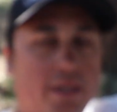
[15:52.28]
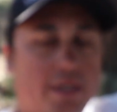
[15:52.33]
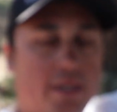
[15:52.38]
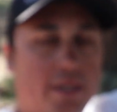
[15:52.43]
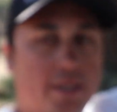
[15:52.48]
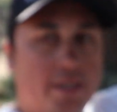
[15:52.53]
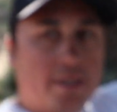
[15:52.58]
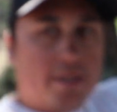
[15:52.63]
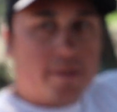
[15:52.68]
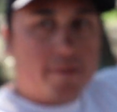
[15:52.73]

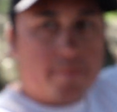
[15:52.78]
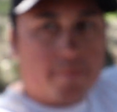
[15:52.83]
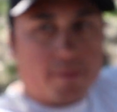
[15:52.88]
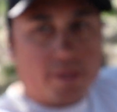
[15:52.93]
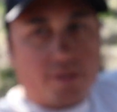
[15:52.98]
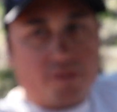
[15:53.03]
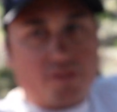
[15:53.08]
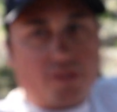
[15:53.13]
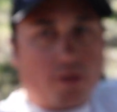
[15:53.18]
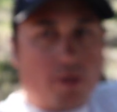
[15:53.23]

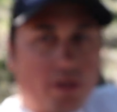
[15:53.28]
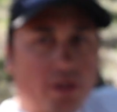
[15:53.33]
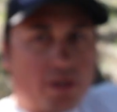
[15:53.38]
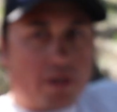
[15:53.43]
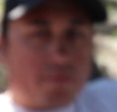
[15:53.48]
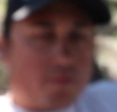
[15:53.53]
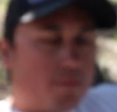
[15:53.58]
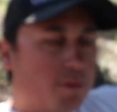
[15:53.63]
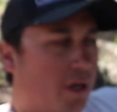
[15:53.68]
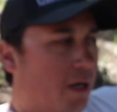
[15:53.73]
And so I don't
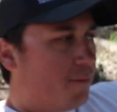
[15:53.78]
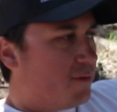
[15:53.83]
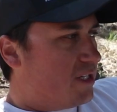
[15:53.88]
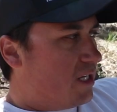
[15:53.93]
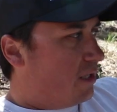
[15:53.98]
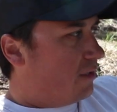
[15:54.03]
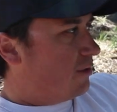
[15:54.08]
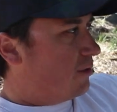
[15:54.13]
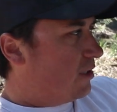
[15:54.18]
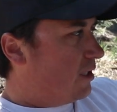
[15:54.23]
have a problem
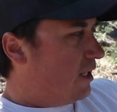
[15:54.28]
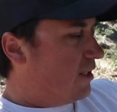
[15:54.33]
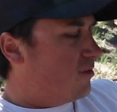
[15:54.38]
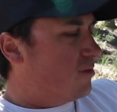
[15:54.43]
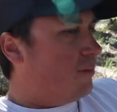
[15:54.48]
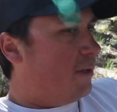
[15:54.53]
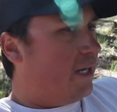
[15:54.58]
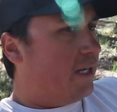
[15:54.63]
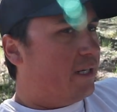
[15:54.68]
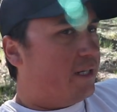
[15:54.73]
telling you guys
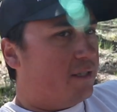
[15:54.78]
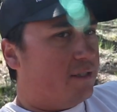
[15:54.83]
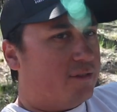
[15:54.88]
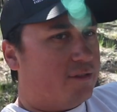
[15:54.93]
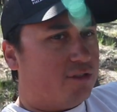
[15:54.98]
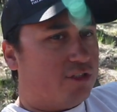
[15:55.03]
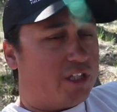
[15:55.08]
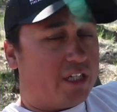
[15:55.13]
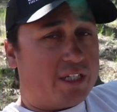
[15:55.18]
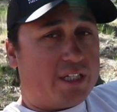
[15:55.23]
about it, because
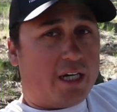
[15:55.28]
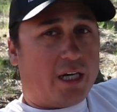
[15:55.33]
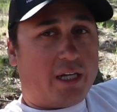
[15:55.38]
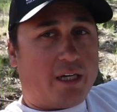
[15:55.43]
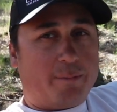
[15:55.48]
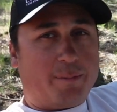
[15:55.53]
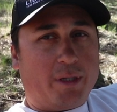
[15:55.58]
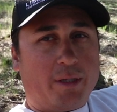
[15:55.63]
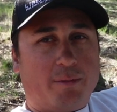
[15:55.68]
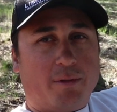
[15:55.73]
there's a ton
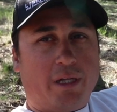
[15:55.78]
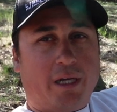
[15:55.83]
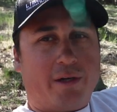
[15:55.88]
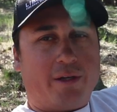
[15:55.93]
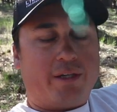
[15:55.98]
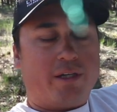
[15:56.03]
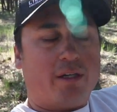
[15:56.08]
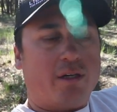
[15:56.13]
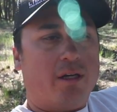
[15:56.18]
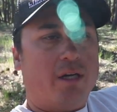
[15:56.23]
of people out
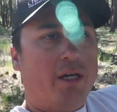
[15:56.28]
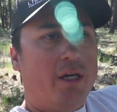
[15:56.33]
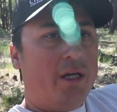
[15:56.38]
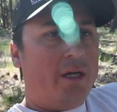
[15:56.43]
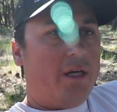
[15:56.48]
here.